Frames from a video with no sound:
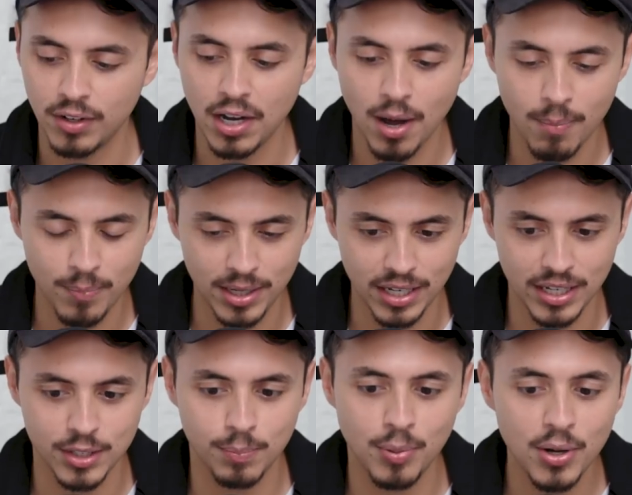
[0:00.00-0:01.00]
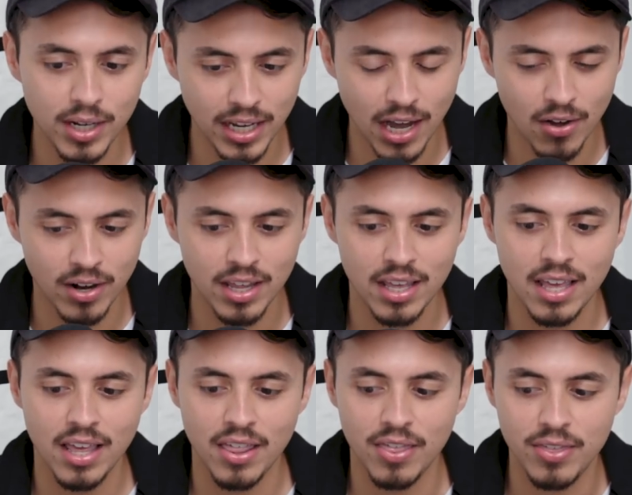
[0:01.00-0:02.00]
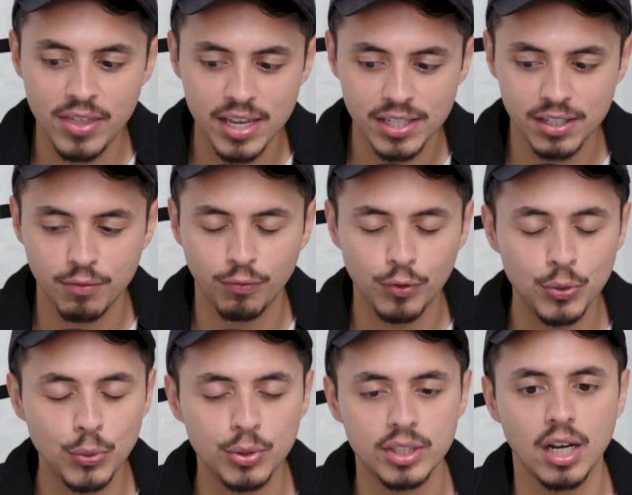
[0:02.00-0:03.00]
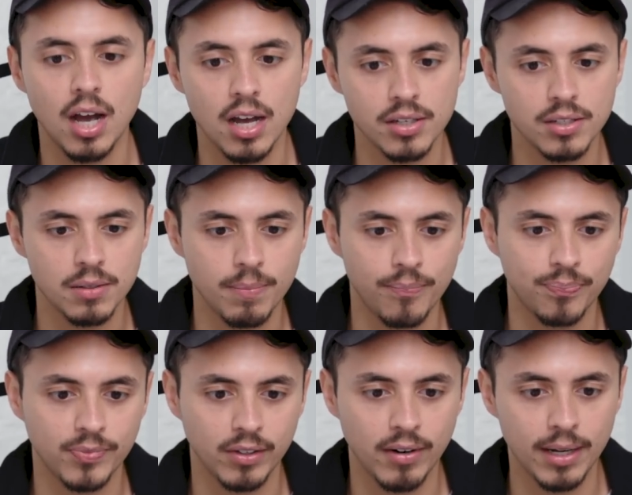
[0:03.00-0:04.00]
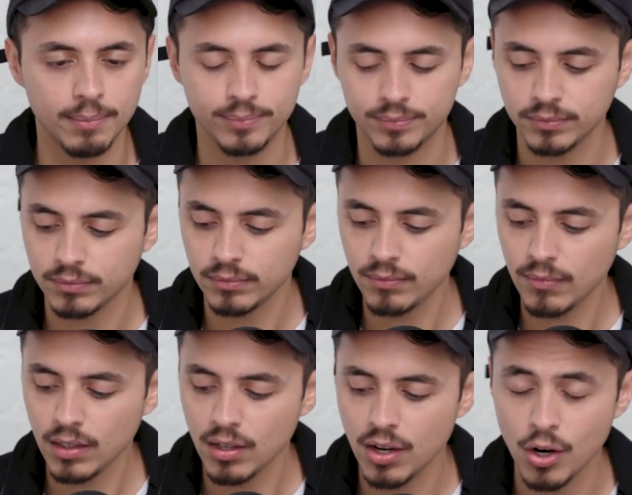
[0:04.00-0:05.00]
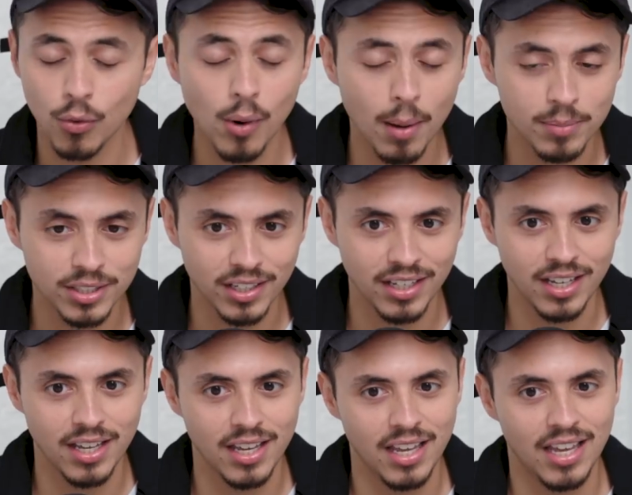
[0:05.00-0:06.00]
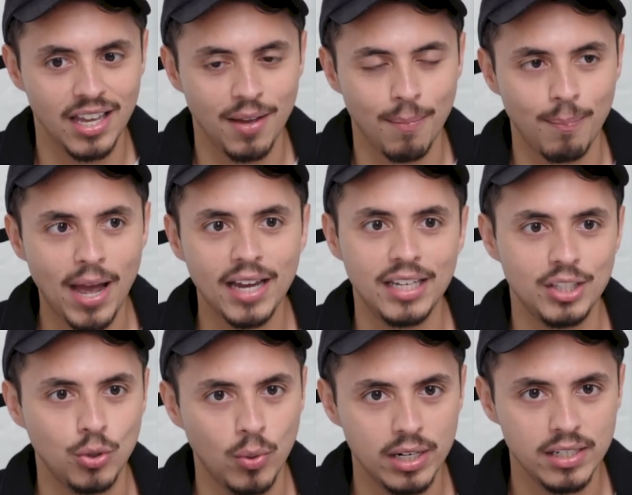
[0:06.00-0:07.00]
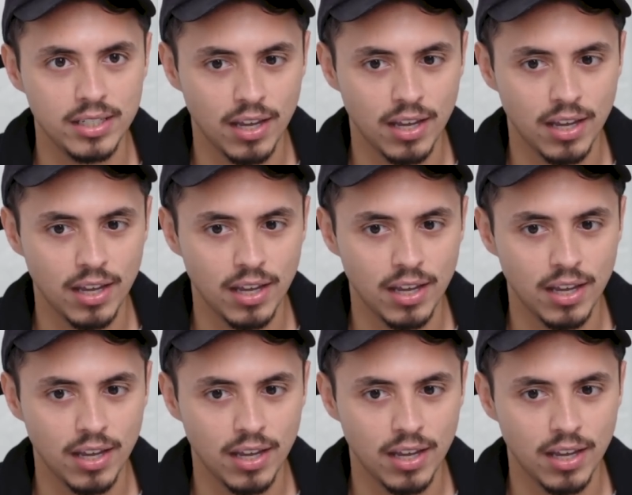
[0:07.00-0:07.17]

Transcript: of a company is putting out this food to us, right? Corrupt. Back in twenty